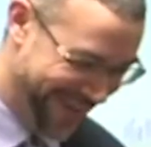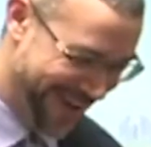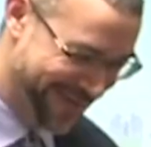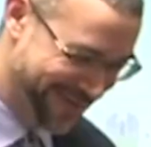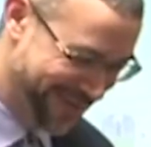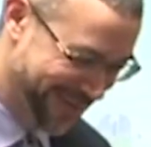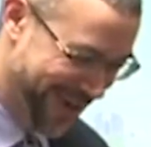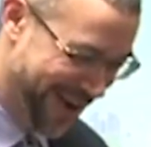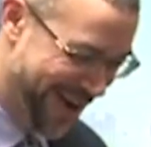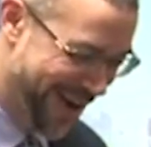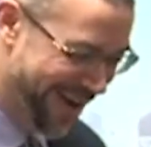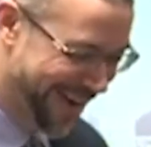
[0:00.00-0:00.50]
I'm
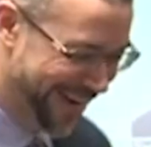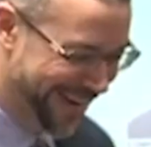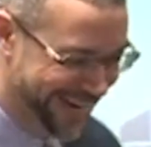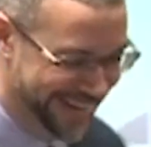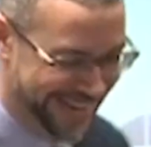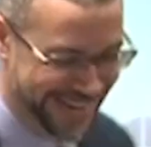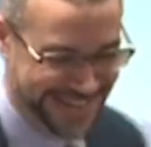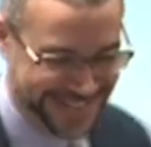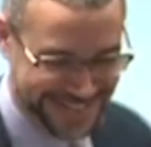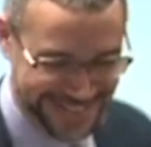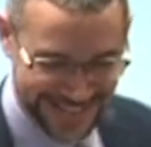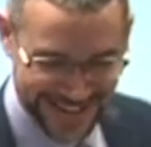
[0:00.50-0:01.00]
sorry.
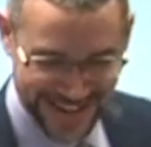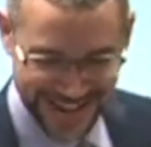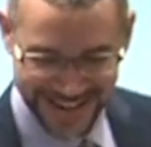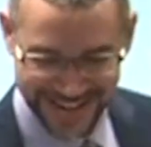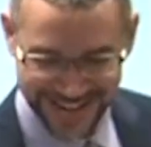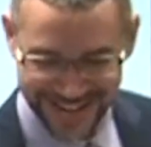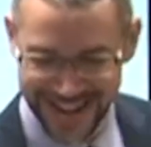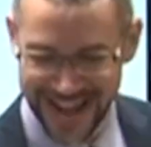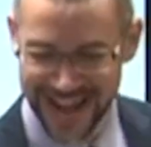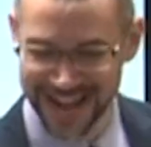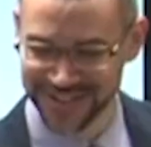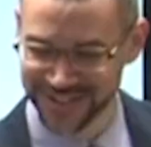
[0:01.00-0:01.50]
It's
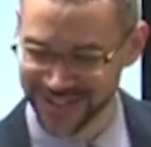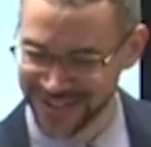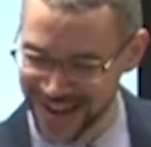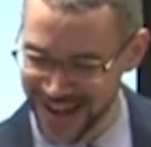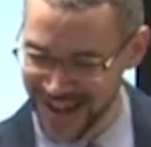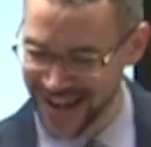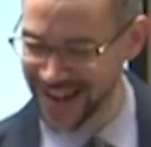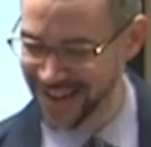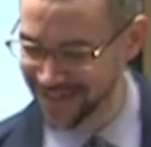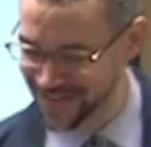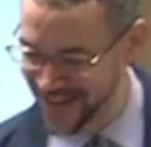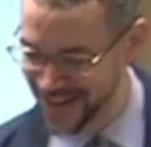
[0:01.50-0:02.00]
late. I should
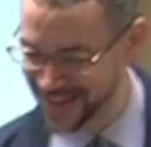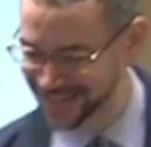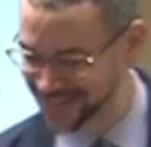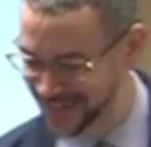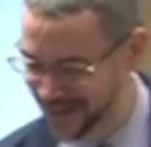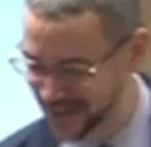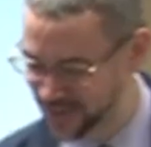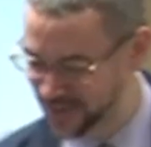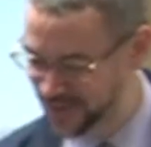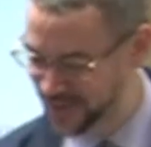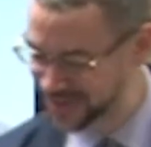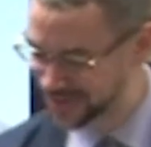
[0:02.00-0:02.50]
not have asked
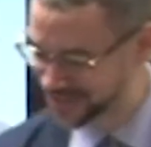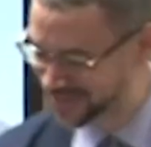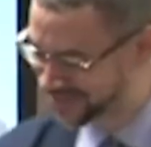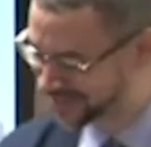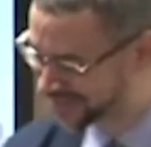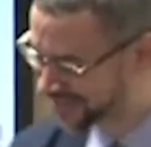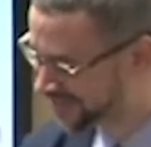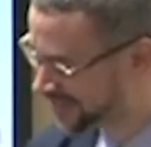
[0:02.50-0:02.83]
that question.